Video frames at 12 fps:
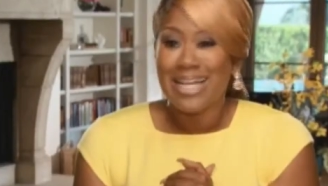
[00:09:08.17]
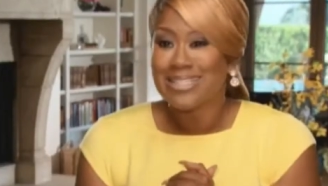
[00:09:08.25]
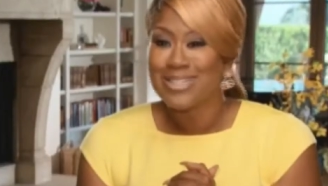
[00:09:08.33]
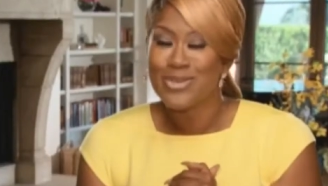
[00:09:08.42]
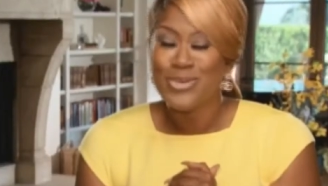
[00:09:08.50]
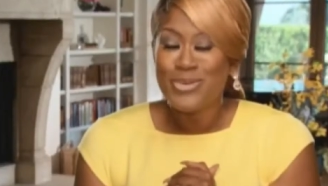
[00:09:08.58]
lots
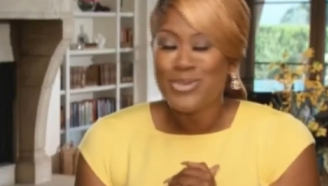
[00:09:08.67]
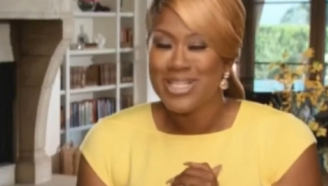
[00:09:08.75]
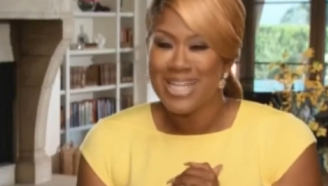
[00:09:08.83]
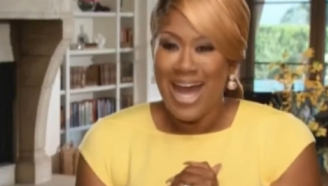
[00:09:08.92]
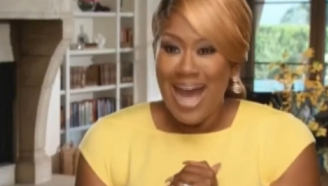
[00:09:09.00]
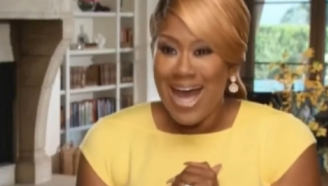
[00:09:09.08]
of oohs
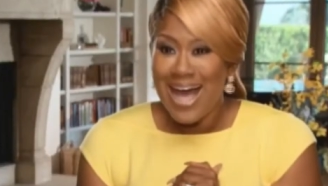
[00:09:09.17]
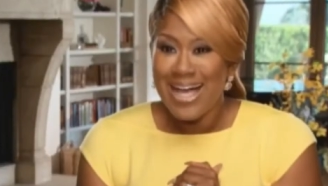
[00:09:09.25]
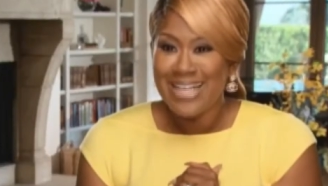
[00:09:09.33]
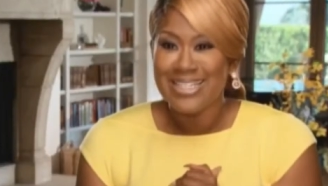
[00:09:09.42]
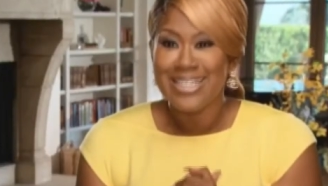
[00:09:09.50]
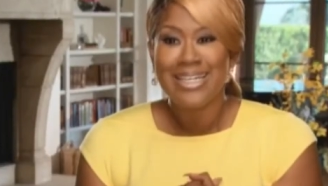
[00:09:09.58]
and
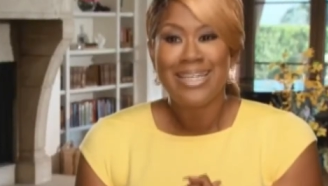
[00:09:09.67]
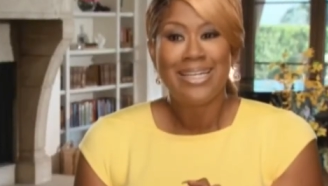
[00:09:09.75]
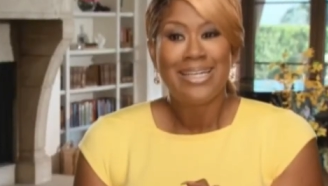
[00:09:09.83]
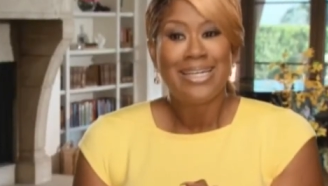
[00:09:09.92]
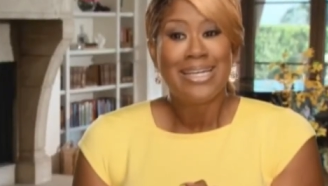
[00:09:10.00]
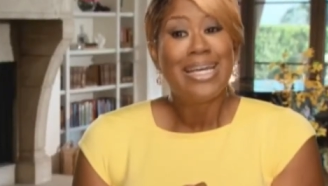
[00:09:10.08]
ahs.
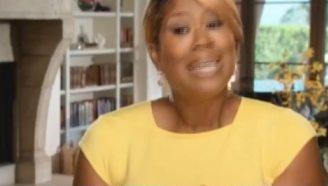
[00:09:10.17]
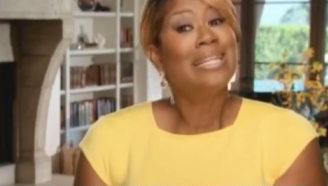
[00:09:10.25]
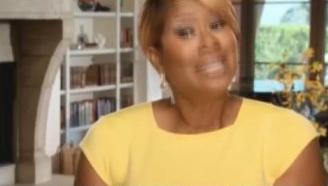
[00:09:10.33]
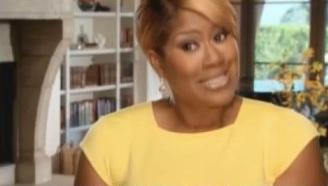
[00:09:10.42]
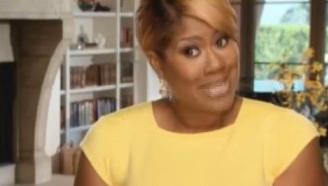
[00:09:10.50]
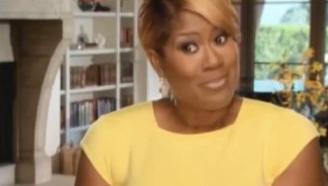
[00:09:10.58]
At
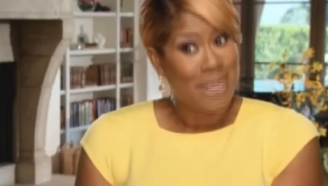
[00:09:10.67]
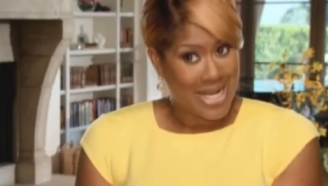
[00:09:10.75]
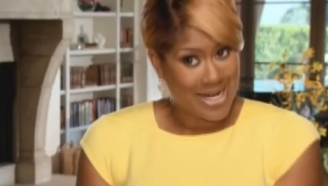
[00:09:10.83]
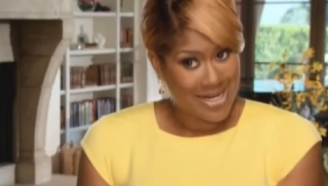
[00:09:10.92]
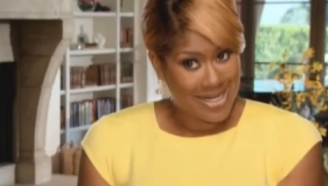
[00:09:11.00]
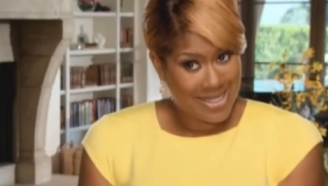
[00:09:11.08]
least I
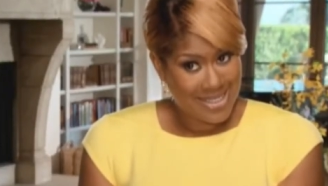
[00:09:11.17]
better.